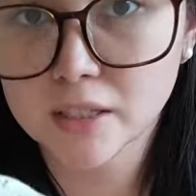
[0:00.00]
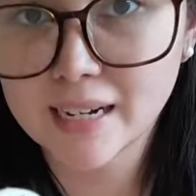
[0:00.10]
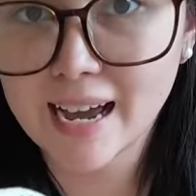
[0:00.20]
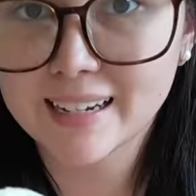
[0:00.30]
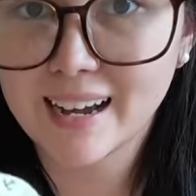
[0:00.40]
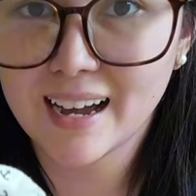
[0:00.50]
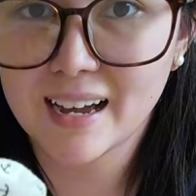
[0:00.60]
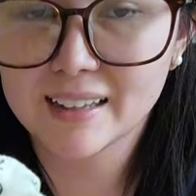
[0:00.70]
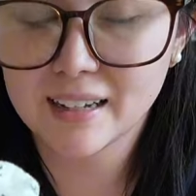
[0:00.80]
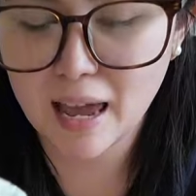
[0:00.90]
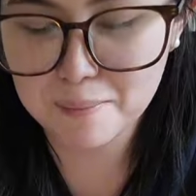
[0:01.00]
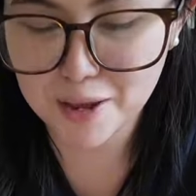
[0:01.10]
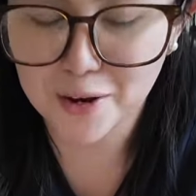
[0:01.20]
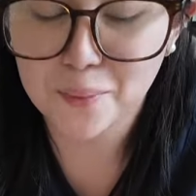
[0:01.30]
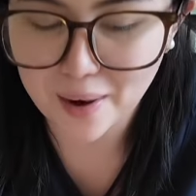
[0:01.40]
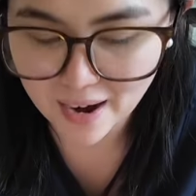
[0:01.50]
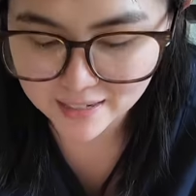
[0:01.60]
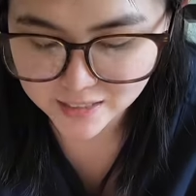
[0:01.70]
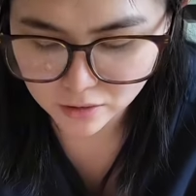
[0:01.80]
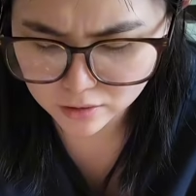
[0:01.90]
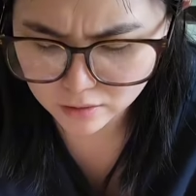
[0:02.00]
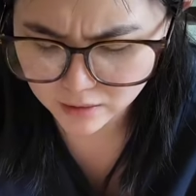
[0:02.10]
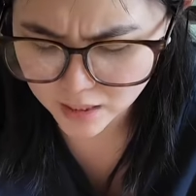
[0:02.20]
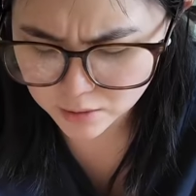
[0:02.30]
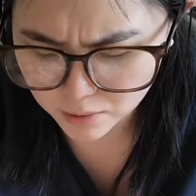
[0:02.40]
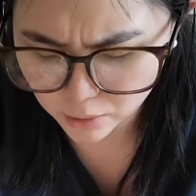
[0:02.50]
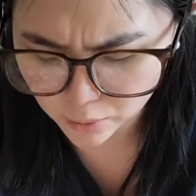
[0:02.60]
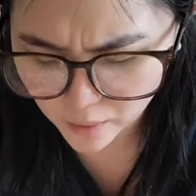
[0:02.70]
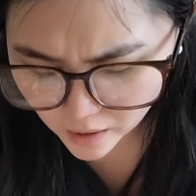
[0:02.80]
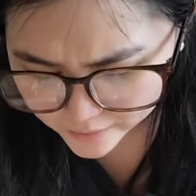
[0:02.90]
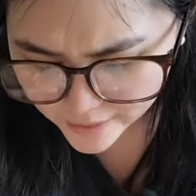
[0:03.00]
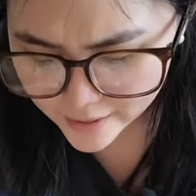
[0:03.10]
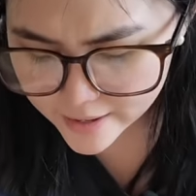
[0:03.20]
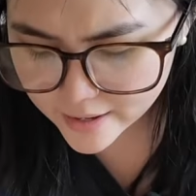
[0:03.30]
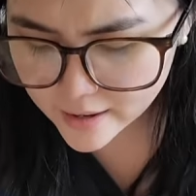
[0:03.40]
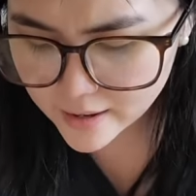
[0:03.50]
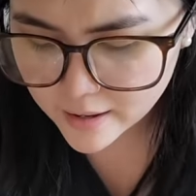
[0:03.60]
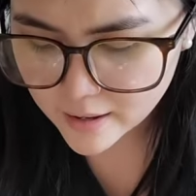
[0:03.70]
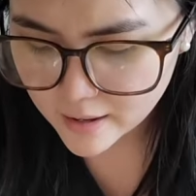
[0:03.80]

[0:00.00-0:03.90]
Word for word: gonna add a hat. I like making her wear hats. And also in case we go to a hot area